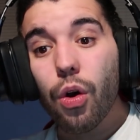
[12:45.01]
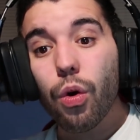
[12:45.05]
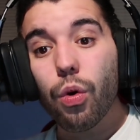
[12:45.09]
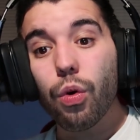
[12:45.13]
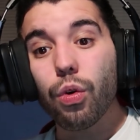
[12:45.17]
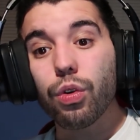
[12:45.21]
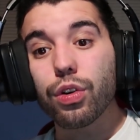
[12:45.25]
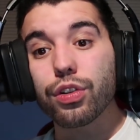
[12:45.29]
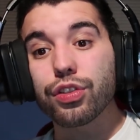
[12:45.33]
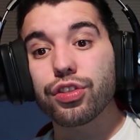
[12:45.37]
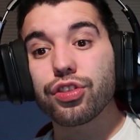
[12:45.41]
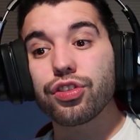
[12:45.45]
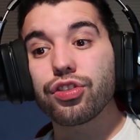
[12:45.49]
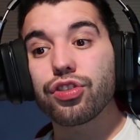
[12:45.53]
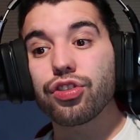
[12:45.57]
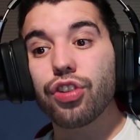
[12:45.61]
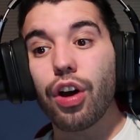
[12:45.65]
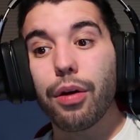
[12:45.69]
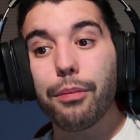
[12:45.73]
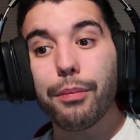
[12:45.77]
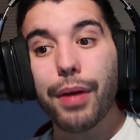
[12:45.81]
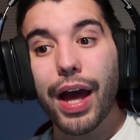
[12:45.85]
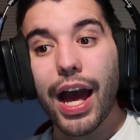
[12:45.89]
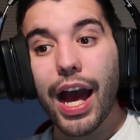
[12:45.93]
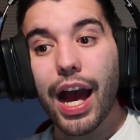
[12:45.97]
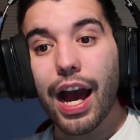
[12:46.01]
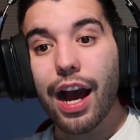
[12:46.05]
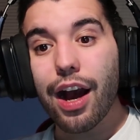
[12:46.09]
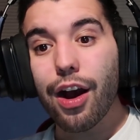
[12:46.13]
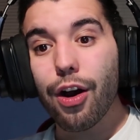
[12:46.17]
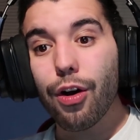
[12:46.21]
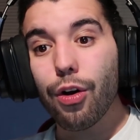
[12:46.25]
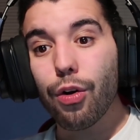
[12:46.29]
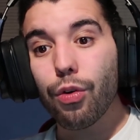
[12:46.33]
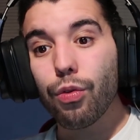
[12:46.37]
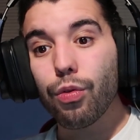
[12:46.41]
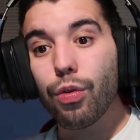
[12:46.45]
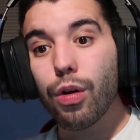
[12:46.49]
or
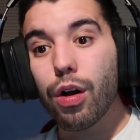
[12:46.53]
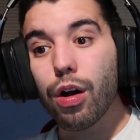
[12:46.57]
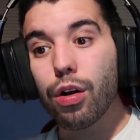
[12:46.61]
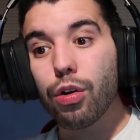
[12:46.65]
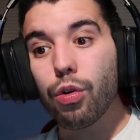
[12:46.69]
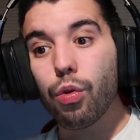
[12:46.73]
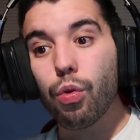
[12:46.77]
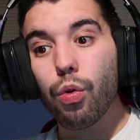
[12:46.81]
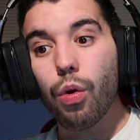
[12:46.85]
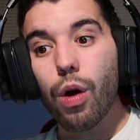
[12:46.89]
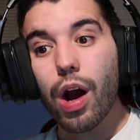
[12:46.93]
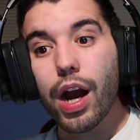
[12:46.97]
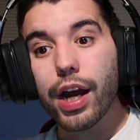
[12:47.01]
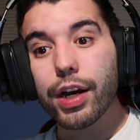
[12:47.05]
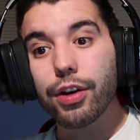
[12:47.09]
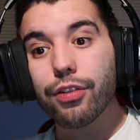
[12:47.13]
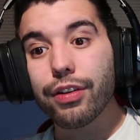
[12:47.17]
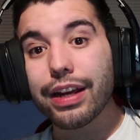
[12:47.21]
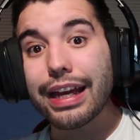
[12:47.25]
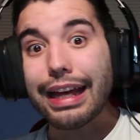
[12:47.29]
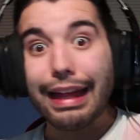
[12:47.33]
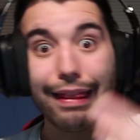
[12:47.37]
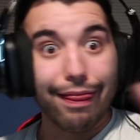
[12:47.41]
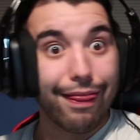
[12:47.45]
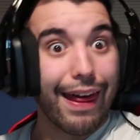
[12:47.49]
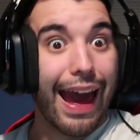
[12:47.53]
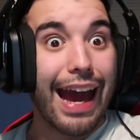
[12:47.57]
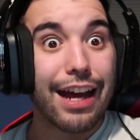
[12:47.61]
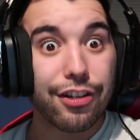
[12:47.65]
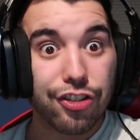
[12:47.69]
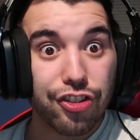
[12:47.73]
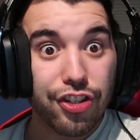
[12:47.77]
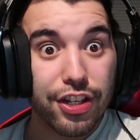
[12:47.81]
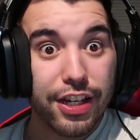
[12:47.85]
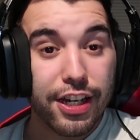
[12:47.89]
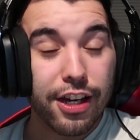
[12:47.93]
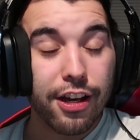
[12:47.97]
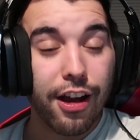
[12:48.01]
somehow acquiring that
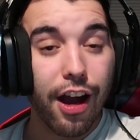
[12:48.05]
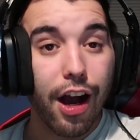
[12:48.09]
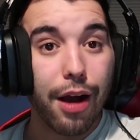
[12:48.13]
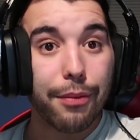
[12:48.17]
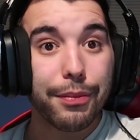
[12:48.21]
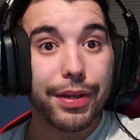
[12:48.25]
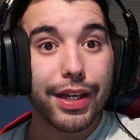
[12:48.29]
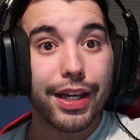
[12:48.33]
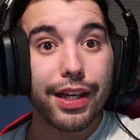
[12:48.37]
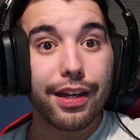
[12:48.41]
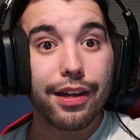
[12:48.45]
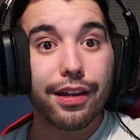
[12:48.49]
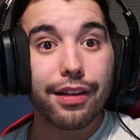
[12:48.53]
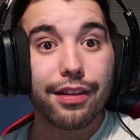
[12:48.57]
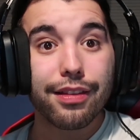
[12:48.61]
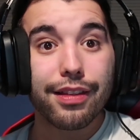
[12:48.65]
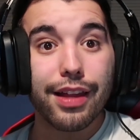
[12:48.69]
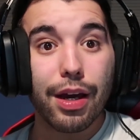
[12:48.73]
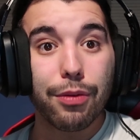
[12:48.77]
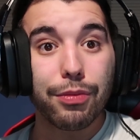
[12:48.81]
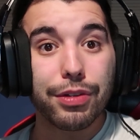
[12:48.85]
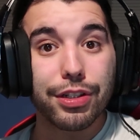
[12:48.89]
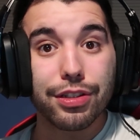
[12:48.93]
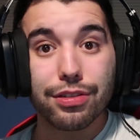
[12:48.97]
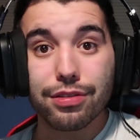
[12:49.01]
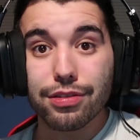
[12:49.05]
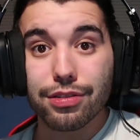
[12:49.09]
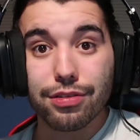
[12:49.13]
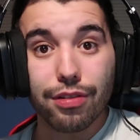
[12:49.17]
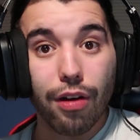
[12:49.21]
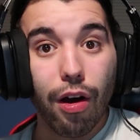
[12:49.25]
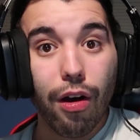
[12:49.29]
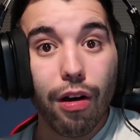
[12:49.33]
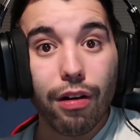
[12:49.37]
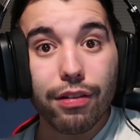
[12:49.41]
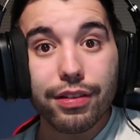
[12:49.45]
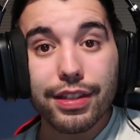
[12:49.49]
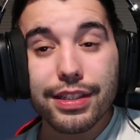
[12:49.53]
Shikigami that we
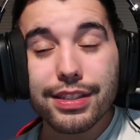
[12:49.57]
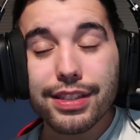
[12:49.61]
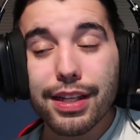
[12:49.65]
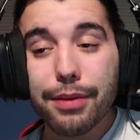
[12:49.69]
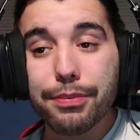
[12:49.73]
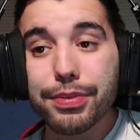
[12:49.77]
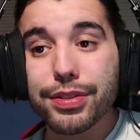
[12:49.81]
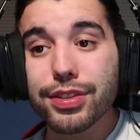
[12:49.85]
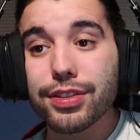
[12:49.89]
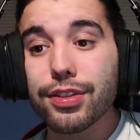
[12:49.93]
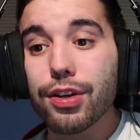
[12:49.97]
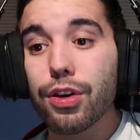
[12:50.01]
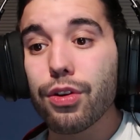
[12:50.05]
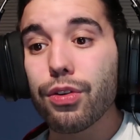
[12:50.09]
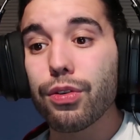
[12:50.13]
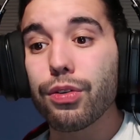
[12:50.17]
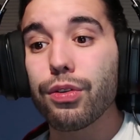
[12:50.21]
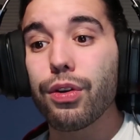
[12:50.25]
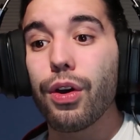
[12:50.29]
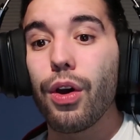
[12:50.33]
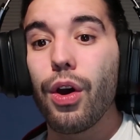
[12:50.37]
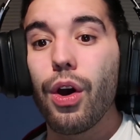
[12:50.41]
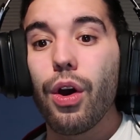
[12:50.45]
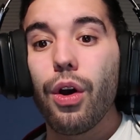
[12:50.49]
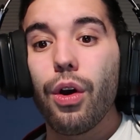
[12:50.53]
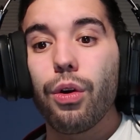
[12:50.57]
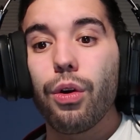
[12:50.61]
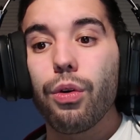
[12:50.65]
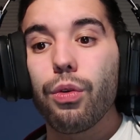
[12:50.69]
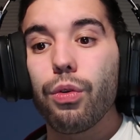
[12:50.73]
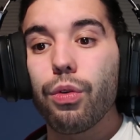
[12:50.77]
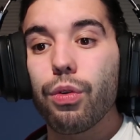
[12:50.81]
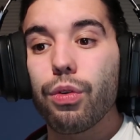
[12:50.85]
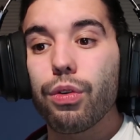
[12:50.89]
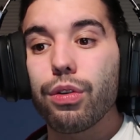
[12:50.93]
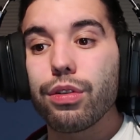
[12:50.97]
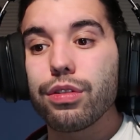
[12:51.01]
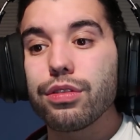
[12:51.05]
saw this episode
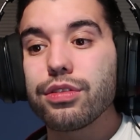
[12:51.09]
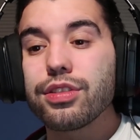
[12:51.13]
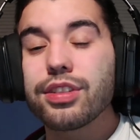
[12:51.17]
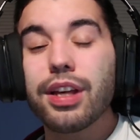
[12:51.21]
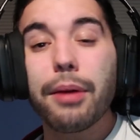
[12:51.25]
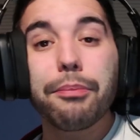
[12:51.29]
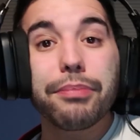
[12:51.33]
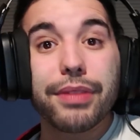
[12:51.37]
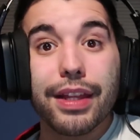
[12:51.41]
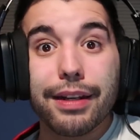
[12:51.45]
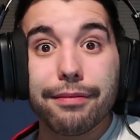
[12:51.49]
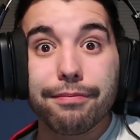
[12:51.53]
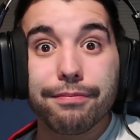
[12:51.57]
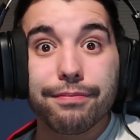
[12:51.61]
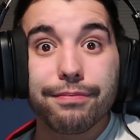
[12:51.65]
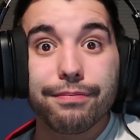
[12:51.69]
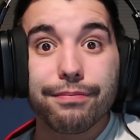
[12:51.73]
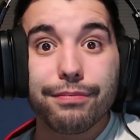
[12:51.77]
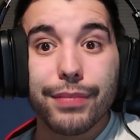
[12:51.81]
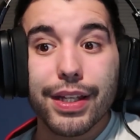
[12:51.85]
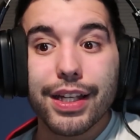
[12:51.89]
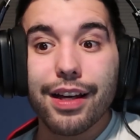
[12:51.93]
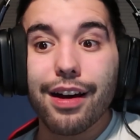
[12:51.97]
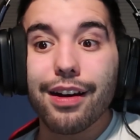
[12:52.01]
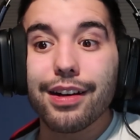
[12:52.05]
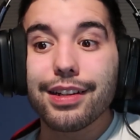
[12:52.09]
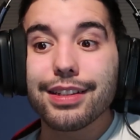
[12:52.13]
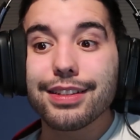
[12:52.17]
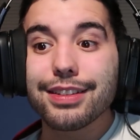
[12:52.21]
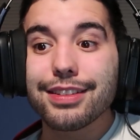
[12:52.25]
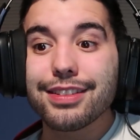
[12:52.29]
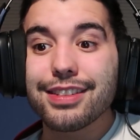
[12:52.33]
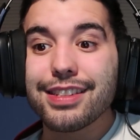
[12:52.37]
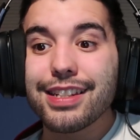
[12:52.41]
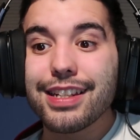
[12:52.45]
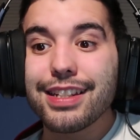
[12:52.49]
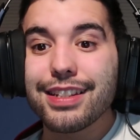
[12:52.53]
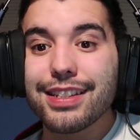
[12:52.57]
or something
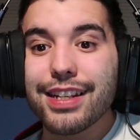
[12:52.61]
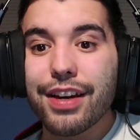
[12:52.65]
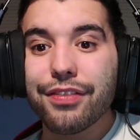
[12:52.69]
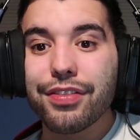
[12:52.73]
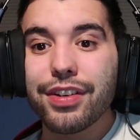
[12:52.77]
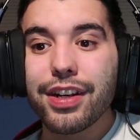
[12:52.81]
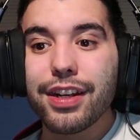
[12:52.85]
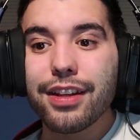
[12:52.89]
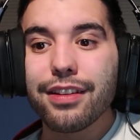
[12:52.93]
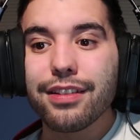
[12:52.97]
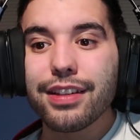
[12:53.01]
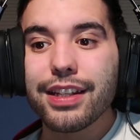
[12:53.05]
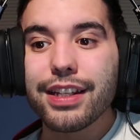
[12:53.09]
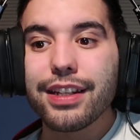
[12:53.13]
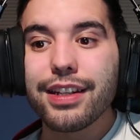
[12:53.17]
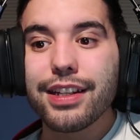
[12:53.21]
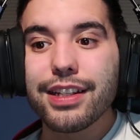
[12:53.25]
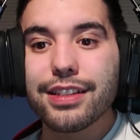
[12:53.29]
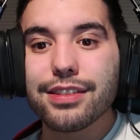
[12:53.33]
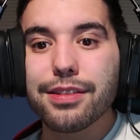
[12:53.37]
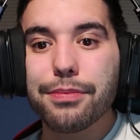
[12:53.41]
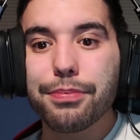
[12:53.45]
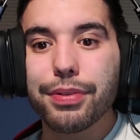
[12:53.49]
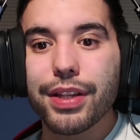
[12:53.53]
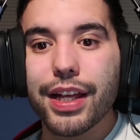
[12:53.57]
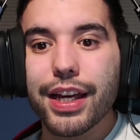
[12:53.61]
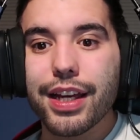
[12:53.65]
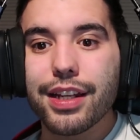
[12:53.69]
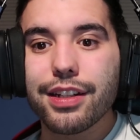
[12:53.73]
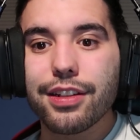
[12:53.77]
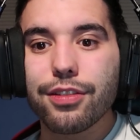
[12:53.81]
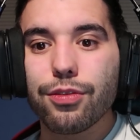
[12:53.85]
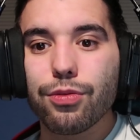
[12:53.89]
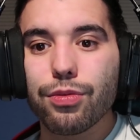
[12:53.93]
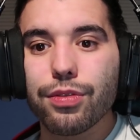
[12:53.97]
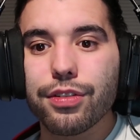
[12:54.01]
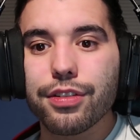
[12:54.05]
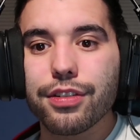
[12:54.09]
because he definitely needs a plan
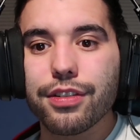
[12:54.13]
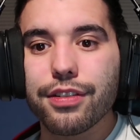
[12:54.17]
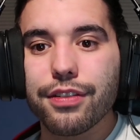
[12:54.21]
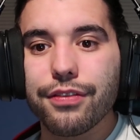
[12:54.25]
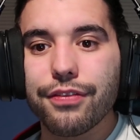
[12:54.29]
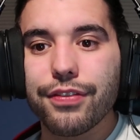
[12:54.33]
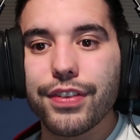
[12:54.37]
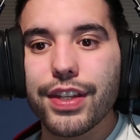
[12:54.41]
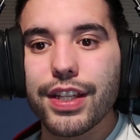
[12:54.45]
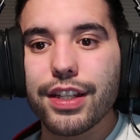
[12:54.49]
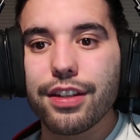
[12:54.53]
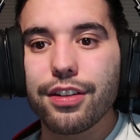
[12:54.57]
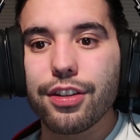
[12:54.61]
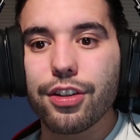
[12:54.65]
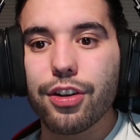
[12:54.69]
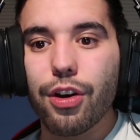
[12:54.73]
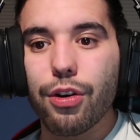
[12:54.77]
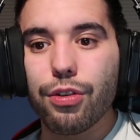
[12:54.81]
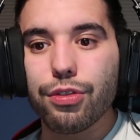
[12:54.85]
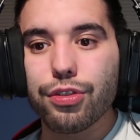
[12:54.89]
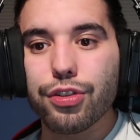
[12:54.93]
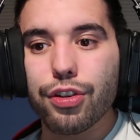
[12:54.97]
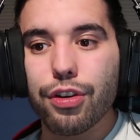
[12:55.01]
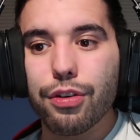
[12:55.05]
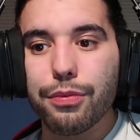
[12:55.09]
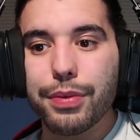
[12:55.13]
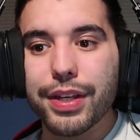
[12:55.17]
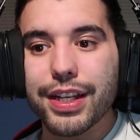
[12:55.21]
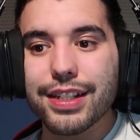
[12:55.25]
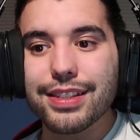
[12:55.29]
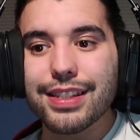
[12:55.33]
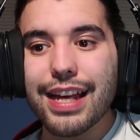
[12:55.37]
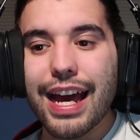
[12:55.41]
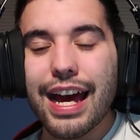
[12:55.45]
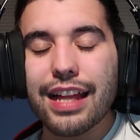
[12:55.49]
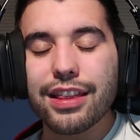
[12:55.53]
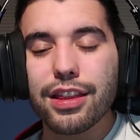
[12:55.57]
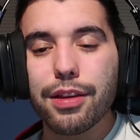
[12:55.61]
in order to defeat Gojo
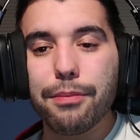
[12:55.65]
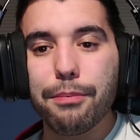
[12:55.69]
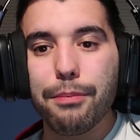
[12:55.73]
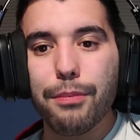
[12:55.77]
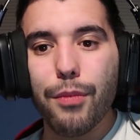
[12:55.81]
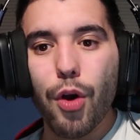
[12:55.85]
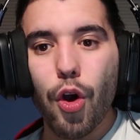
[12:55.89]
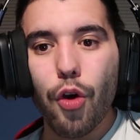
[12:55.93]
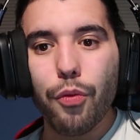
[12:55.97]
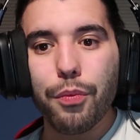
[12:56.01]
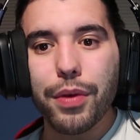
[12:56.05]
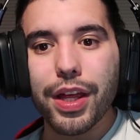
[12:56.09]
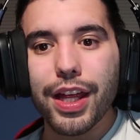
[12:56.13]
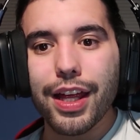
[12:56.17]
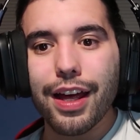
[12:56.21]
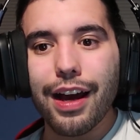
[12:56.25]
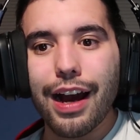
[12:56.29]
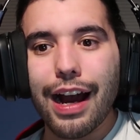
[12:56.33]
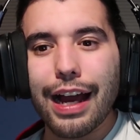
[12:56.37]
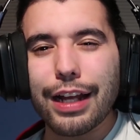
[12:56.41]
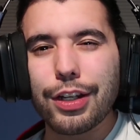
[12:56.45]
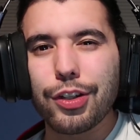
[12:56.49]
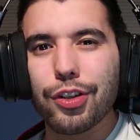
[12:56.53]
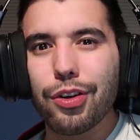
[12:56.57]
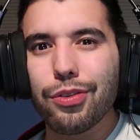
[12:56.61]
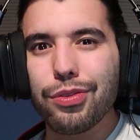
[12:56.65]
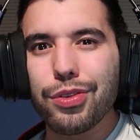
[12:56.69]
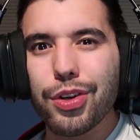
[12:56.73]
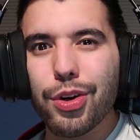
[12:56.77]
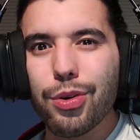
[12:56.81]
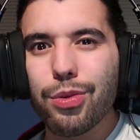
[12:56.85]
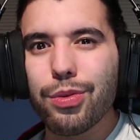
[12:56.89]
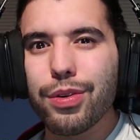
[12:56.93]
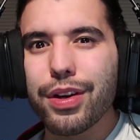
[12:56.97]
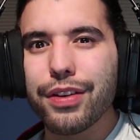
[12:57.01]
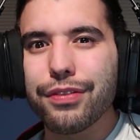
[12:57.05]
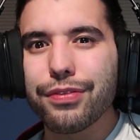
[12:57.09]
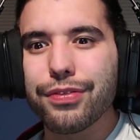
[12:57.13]
because at the moment I don't
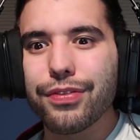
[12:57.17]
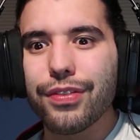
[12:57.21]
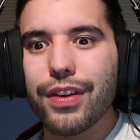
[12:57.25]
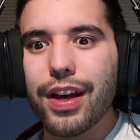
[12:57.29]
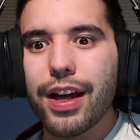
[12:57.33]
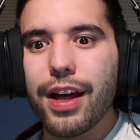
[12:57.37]
know if